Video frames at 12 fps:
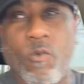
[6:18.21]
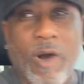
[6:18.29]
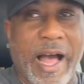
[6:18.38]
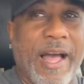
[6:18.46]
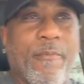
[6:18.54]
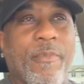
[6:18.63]

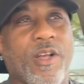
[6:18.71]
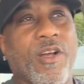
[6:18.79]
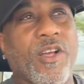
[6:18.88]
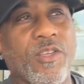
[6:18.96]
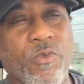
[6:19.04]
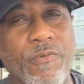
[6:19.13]
Why?
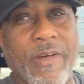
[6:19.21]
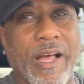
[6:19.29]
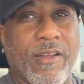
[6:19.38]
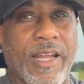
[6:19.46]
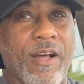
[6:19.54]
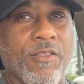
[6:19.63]
Because we
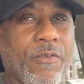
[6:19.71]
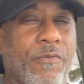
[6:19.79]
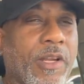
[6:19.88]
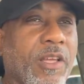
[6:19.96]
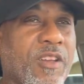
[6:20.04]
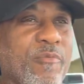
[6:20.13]
found out the
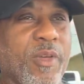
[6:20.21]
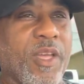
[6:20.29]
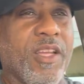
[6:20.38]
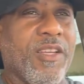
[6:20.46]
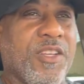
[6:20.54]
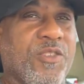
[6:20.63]
feeling of
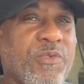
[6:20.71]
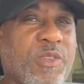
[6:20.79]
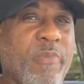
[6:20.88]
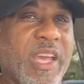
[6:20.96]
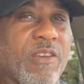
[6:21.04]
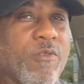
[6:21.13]
being
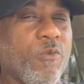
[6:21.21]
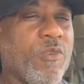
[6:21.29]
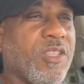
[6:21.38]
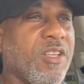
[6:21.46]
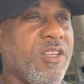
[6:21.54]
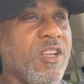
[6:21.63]
disrespected
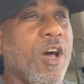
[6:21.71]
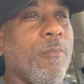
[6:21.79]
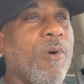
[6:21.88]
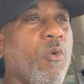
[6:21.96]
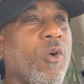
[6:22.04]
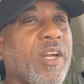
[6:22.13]
was the
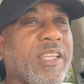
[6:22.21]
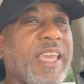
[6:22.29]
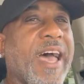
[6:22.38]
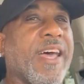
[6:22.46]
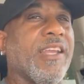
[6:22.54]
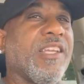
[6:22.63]
number one
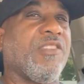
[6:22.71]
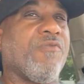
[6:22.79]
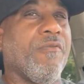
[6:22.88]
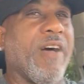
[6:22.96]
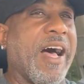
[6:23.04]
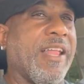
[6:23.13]
catalyst
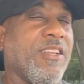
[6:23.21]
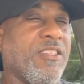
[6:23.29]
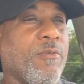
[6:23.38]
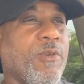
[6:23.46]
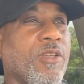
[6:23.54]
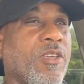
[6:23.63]
for violence
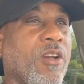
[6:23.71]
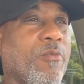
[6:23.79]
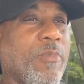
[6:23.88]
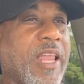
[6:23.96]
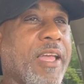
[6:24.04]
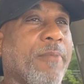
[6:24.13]
among young
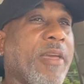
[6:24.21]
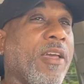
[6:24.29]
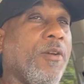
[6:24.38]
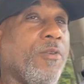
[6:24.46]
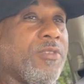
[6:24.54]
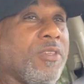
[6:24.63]
black
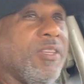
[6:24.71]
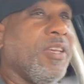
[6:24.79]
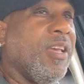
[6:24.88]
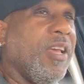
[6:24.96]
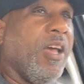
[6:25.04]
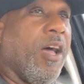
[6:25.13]
males.
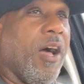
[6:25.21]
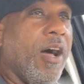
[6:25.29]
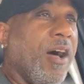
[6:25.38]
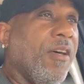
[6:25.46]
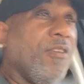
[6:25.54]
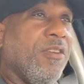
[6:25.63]

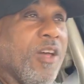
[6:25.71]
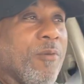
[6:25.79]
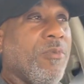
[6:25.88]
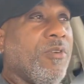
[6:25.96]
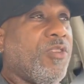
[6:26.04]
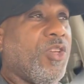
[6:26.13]
Uh, the
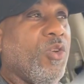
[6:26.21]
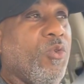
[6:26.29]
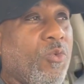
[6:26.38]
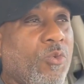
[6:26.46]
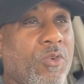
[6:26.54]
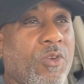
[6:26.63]
number
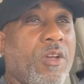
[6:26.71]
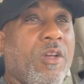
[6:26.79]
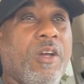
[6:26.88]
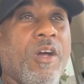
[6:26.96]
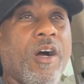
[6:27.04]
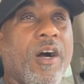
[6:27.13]
two
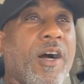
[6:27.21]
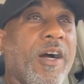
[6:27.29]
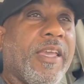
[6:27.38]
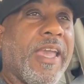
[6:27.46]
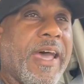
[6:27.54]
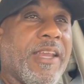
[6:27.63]

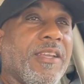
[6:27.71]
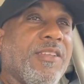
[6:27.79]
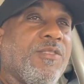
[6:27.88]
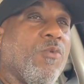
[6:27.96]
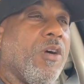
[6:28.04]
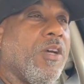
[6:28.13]
uh,
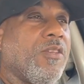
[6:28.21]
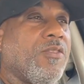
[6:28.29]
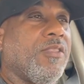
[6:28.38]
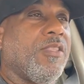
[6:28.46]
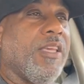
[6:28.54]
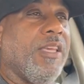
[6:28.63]
catalyst
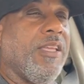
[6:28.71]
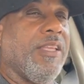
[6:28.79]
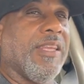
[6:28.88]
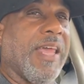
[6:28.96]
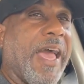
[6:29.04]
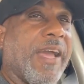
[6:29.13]
was the
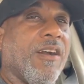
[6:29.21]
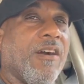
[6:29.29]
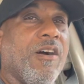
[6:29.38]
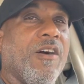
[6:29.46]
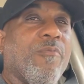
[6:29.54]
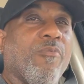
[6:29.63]
lack
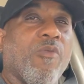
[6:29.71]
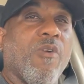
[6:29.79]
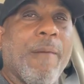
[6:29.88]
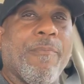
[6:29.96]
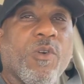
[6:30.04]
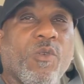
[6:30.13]
of
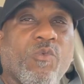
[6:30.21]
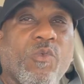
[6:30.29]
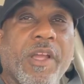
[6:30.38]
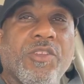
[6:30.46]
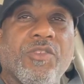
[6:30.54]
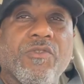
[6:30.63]
proper
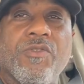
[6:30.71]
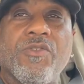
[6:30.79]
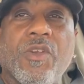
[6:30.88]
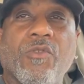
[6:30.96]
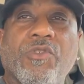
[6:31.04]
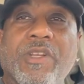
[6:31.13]
racial
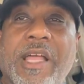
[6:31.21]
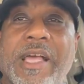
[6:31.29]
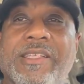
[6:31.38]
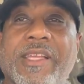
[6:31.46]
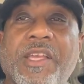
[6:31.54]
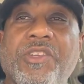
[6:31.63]

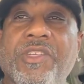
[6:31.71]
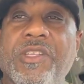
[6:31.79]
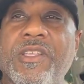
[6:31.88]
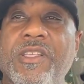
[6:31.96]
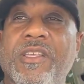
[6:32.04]
socialization.